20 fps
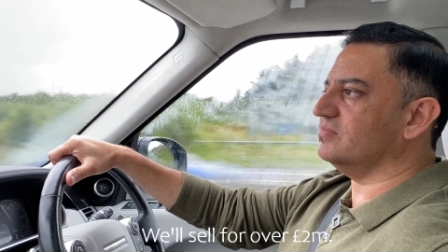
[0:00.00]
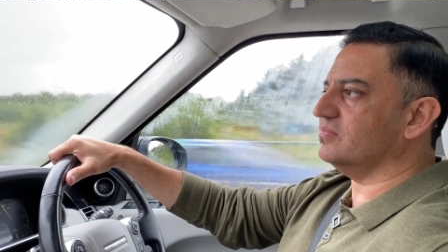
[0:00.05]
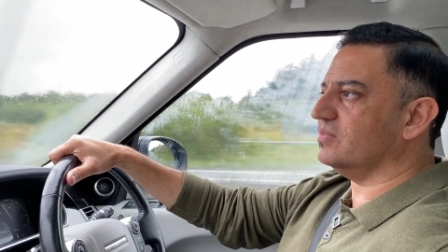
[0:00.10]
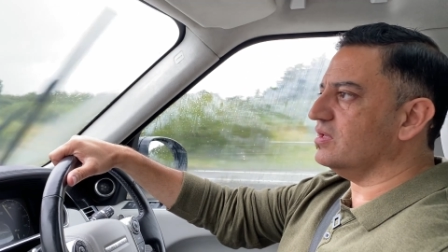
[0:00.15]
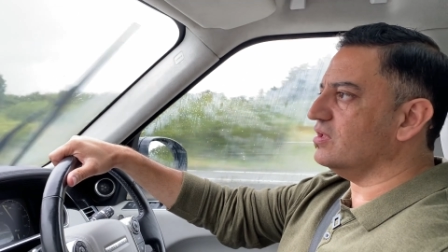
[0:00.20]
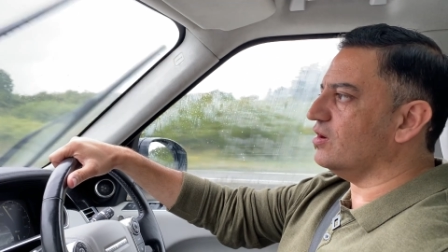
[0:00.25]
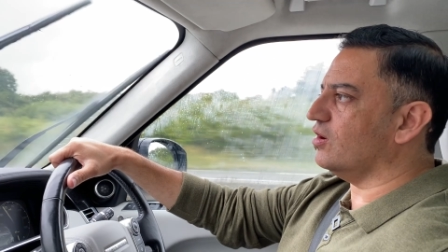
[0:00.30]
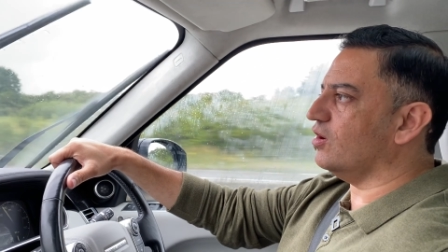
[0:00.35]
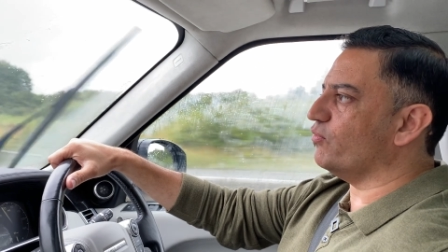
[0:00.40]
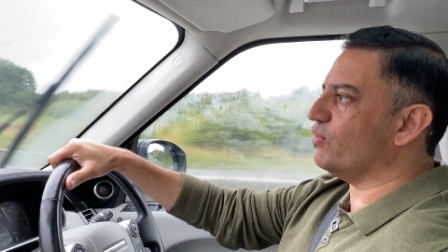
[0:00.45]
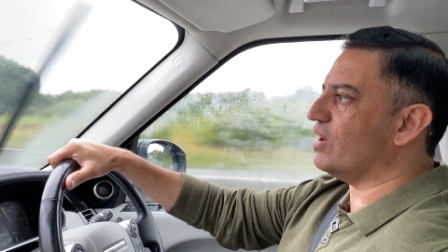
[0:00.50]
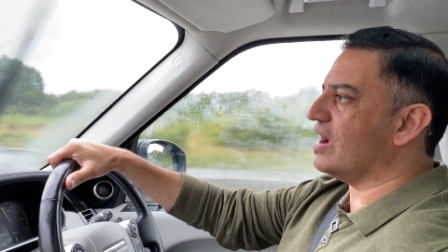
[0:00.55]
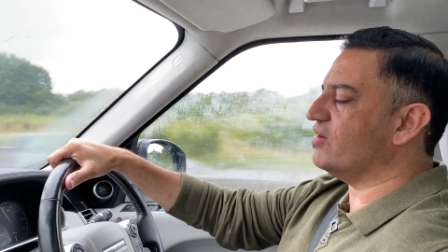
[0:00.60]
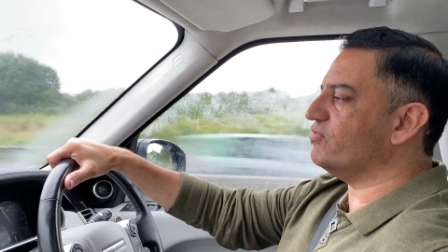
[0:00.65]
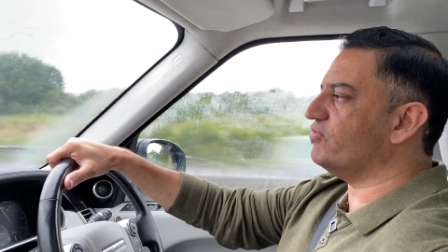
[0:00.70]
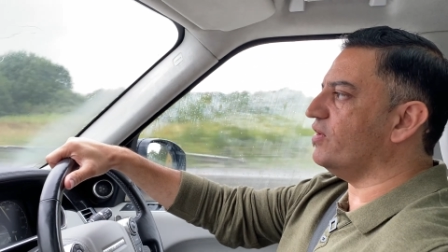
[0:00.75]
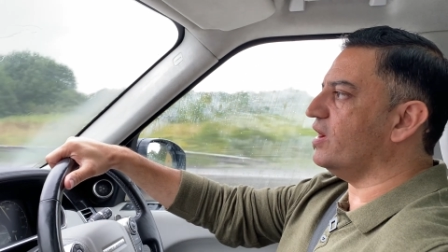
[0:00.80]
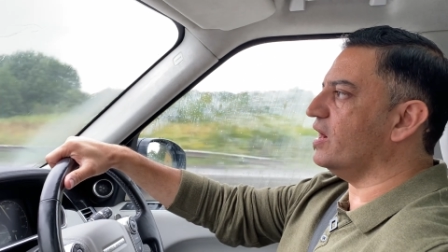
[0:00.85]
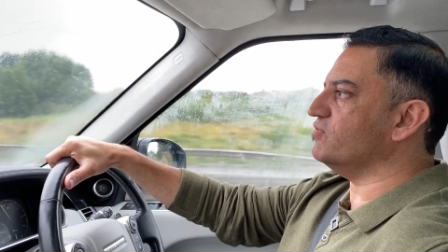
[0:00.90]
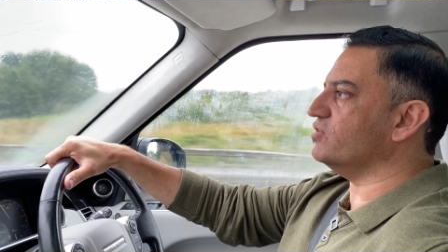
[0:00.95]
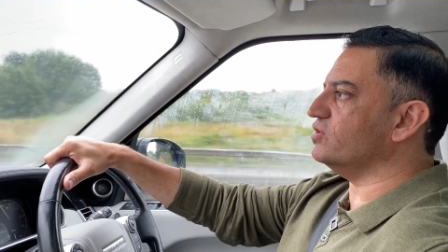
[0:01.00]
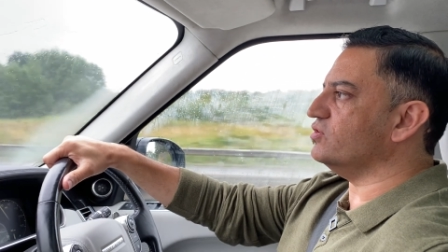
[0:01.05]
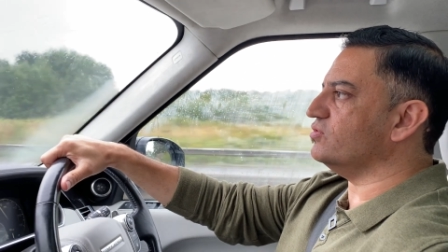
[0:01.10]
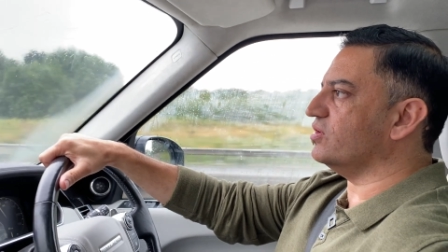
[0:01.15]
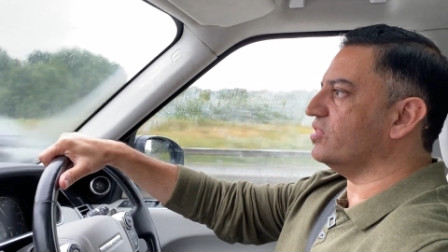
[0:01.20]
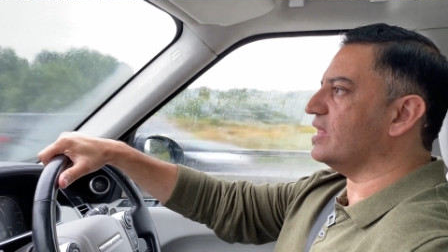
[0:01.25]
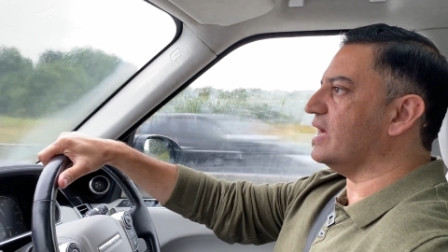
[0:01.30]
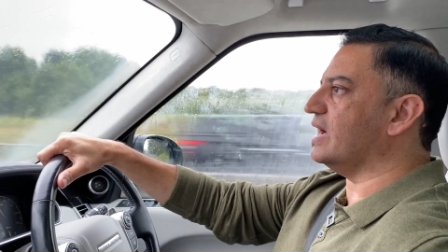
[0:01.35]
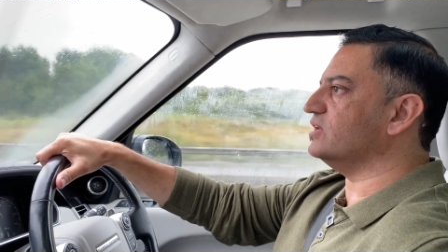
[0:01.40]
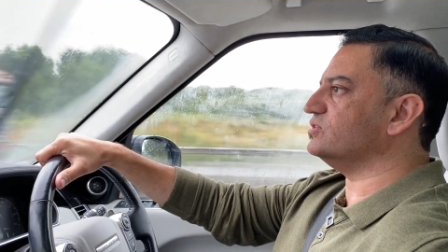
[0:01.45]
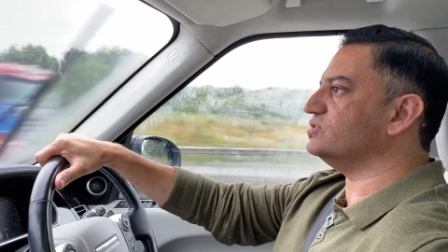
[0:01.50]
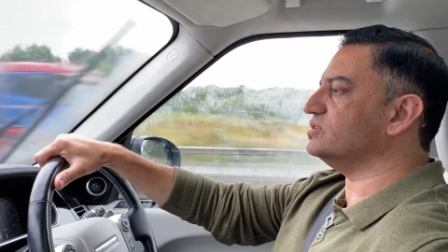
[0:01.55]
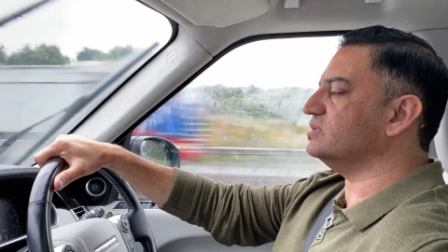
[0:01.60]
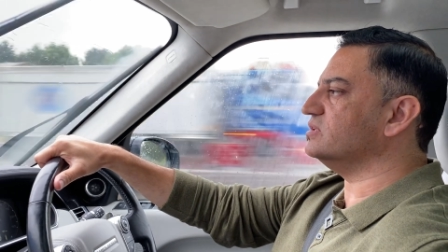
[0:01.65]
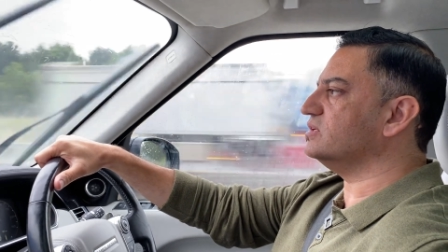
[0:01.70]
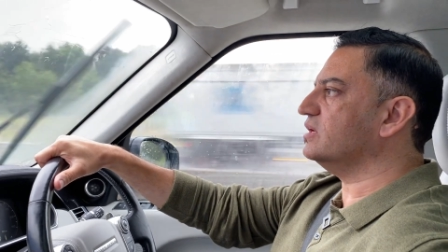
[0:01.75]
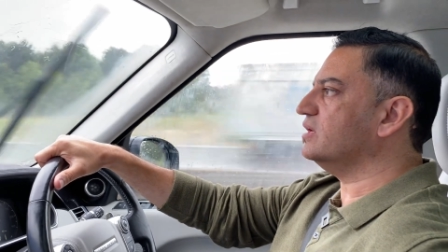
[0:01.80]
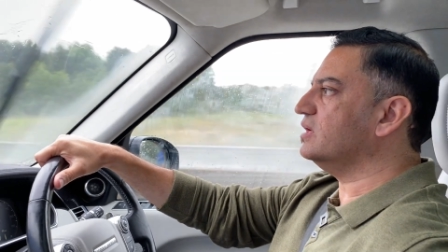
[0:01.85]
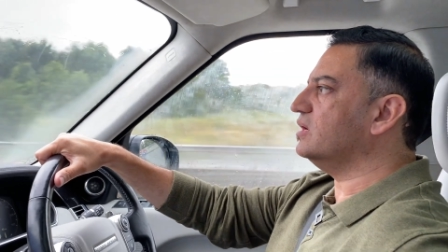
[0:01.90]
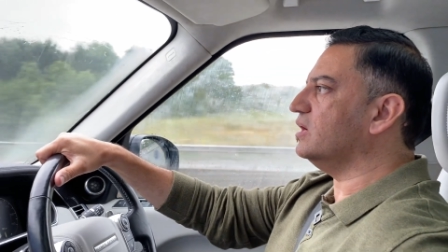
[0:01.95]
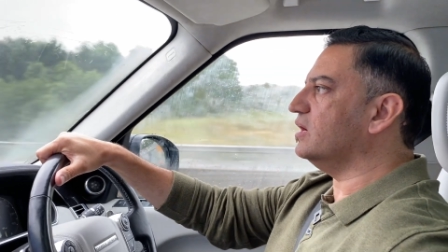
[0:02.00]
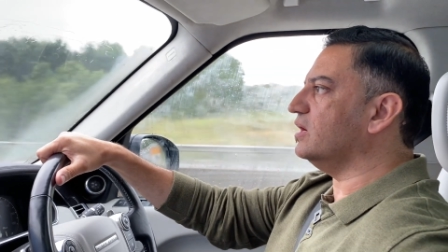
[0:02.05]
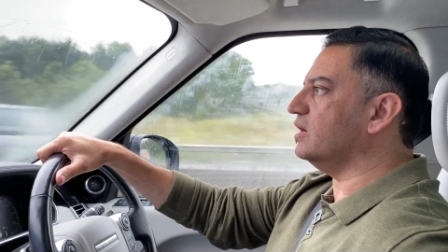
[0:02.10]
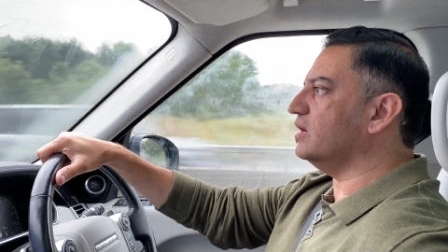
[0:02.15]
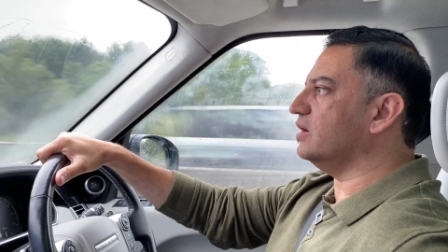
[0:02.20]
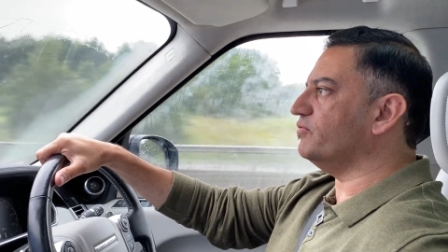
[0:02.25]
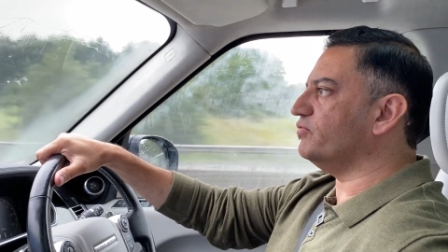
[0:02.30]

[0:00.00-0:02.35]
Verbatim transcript: you know, around five hundred thousand uh,